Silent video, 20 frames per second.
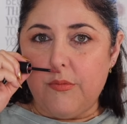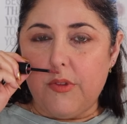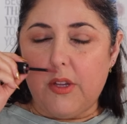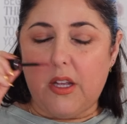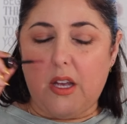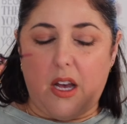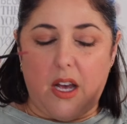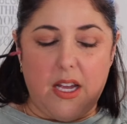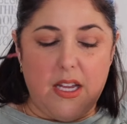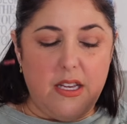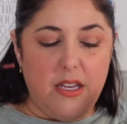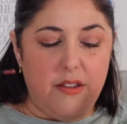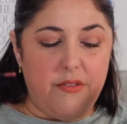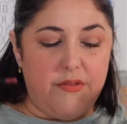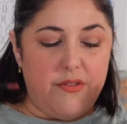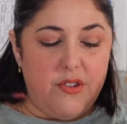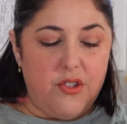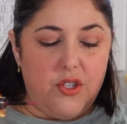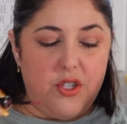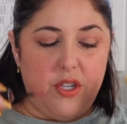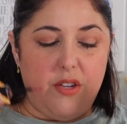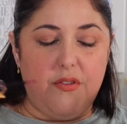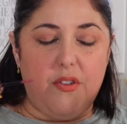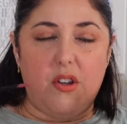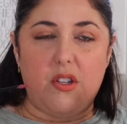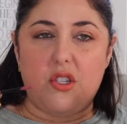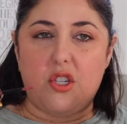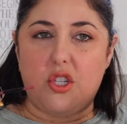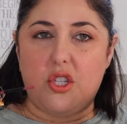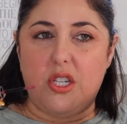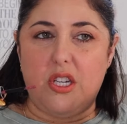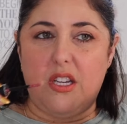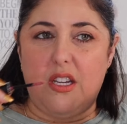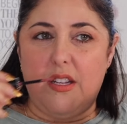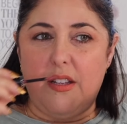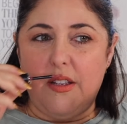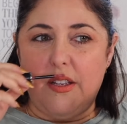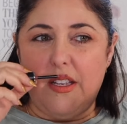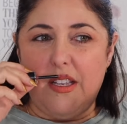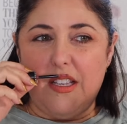kind of
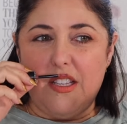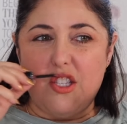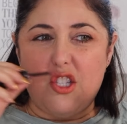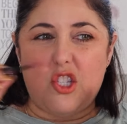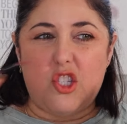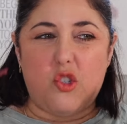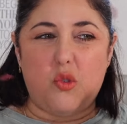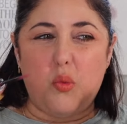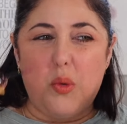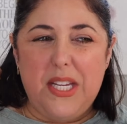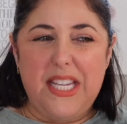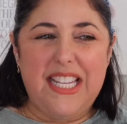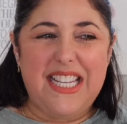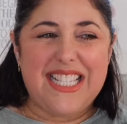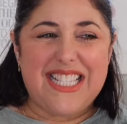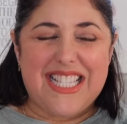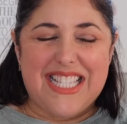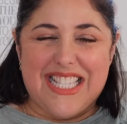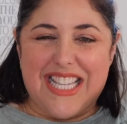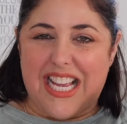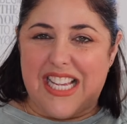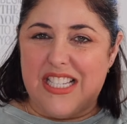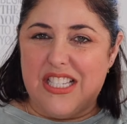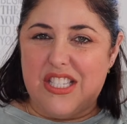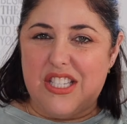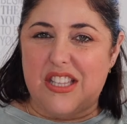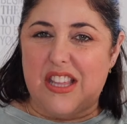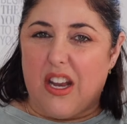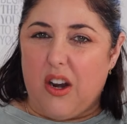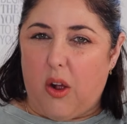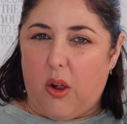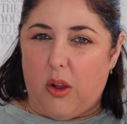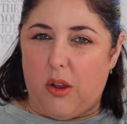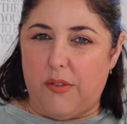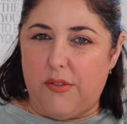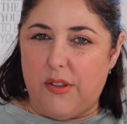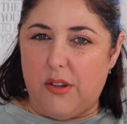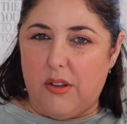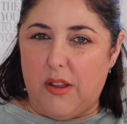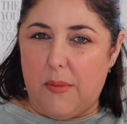Givenchy sweet scent that all
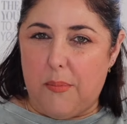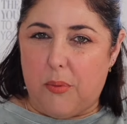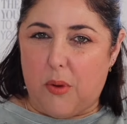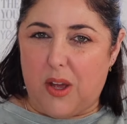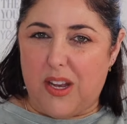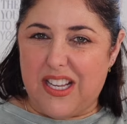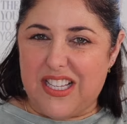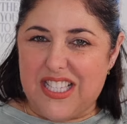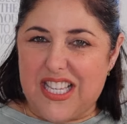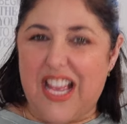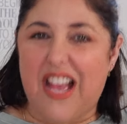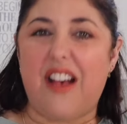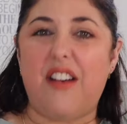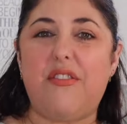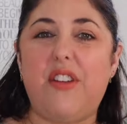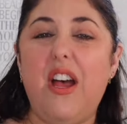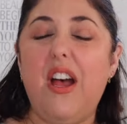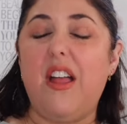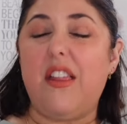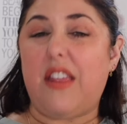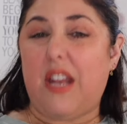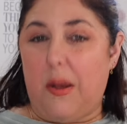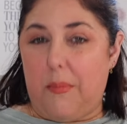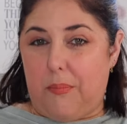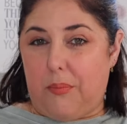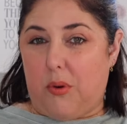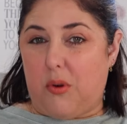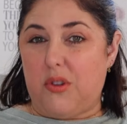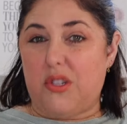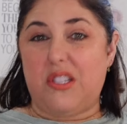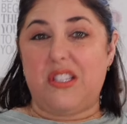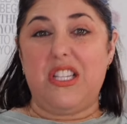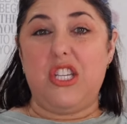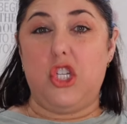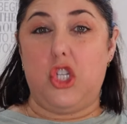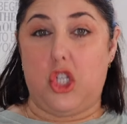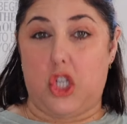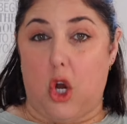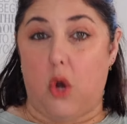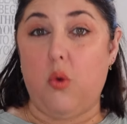of their lip products have that I personally
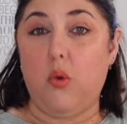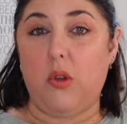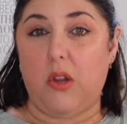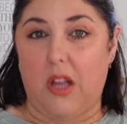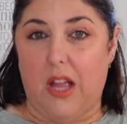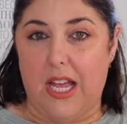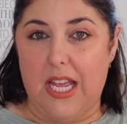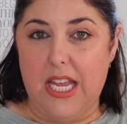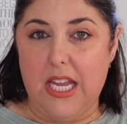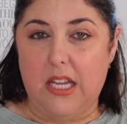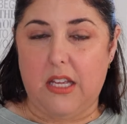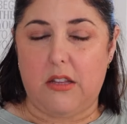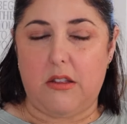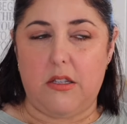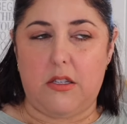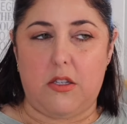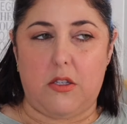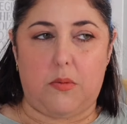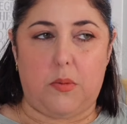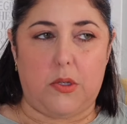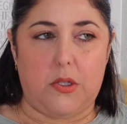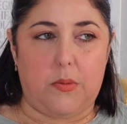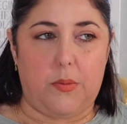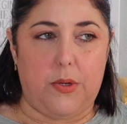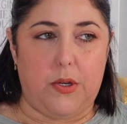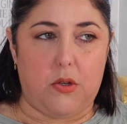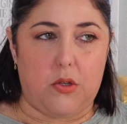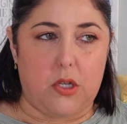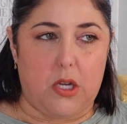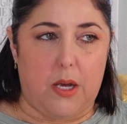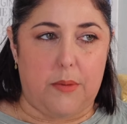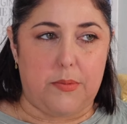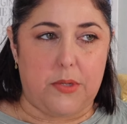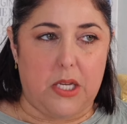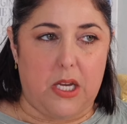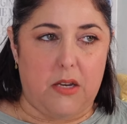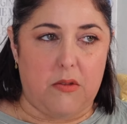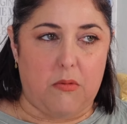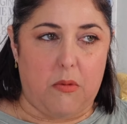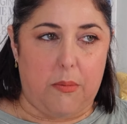don't like. This is supposed to be your top
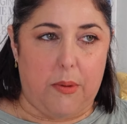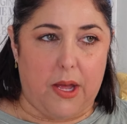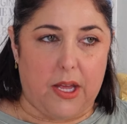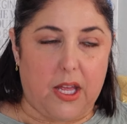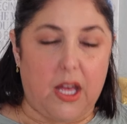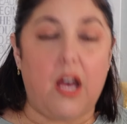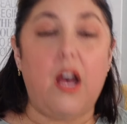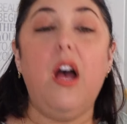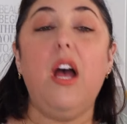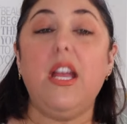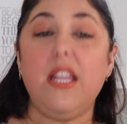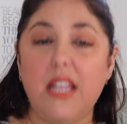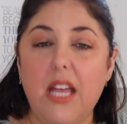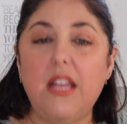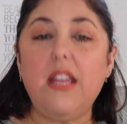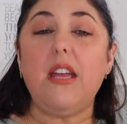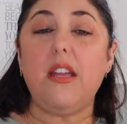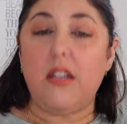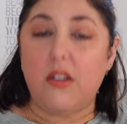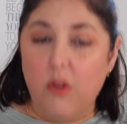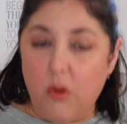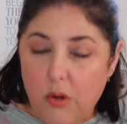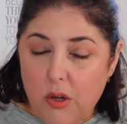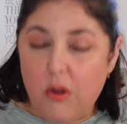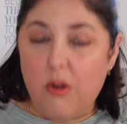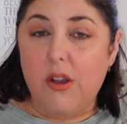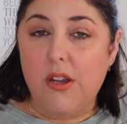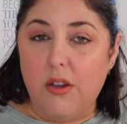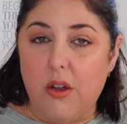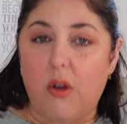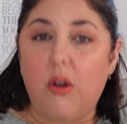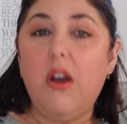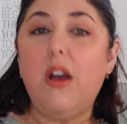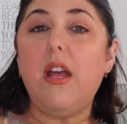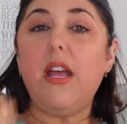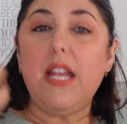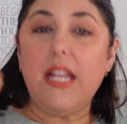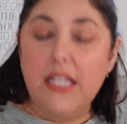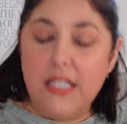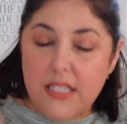10, Rebecca. Yeah, yeah, no, no, I know.
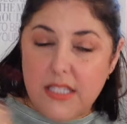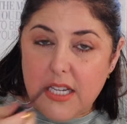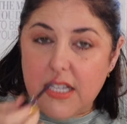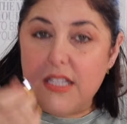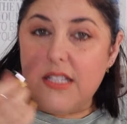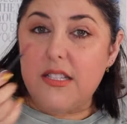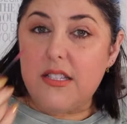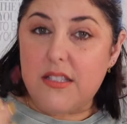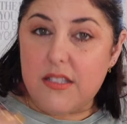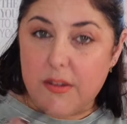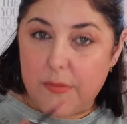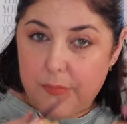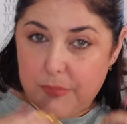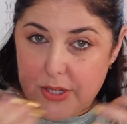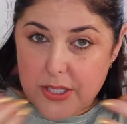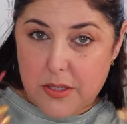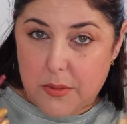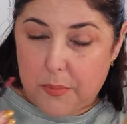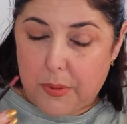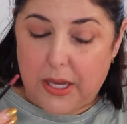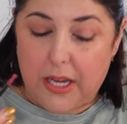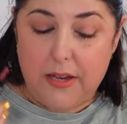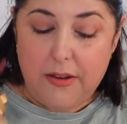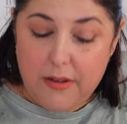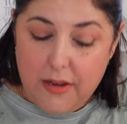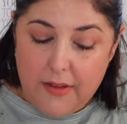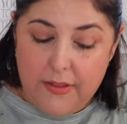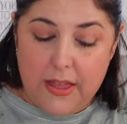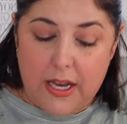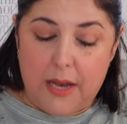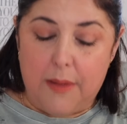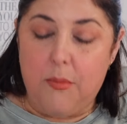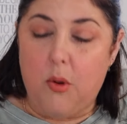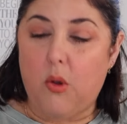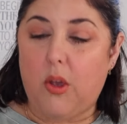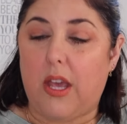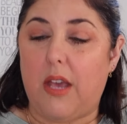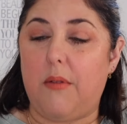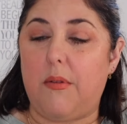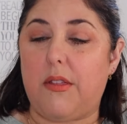It does dissipate, and then I'm
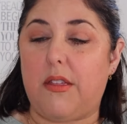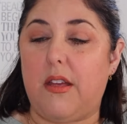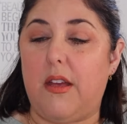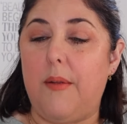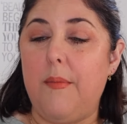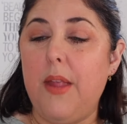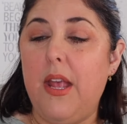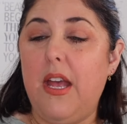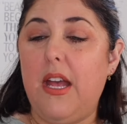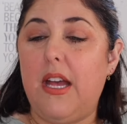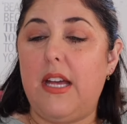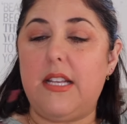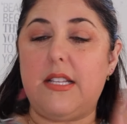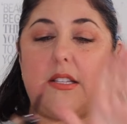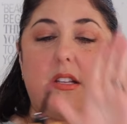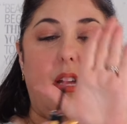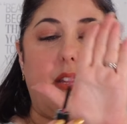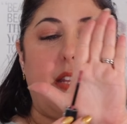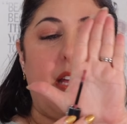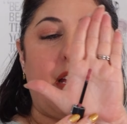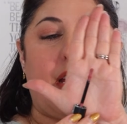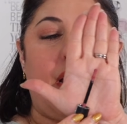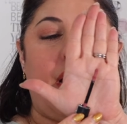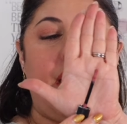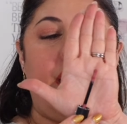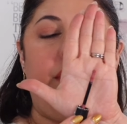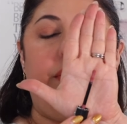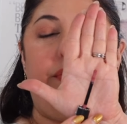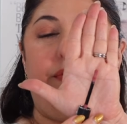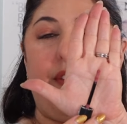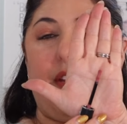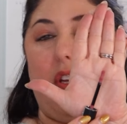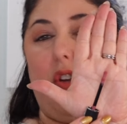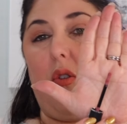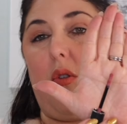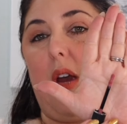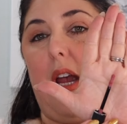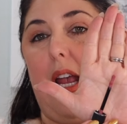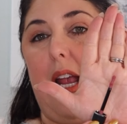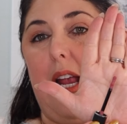okay with it. And it's got that kind of
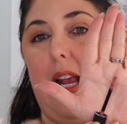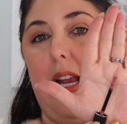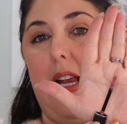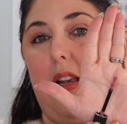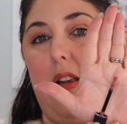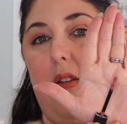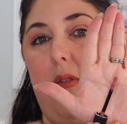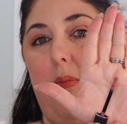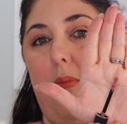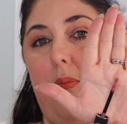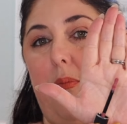figure eight